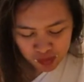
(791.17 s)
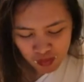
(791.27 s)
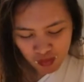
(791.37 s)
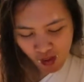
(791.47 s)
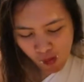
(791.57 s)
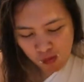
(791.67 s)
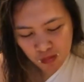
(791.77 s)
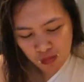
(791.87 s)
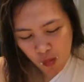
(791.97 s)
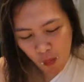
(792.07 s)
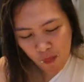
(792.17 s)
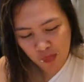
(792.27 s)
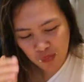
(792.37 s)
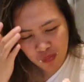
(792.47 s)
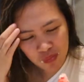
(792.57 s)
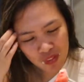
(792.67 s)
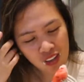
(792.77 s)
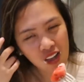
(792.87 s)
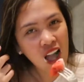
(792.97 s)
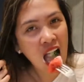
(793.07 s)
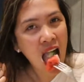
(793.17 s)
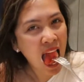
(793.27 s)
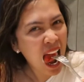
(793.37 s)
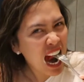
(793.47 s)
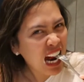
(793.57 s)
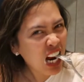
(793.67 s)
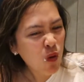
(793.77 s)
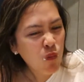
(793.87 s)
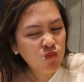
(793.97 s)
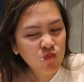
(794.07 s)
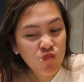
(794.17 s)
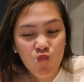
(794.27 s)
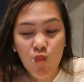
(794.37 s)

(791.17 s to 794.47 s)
Okay, no time to go. Taco is a taco.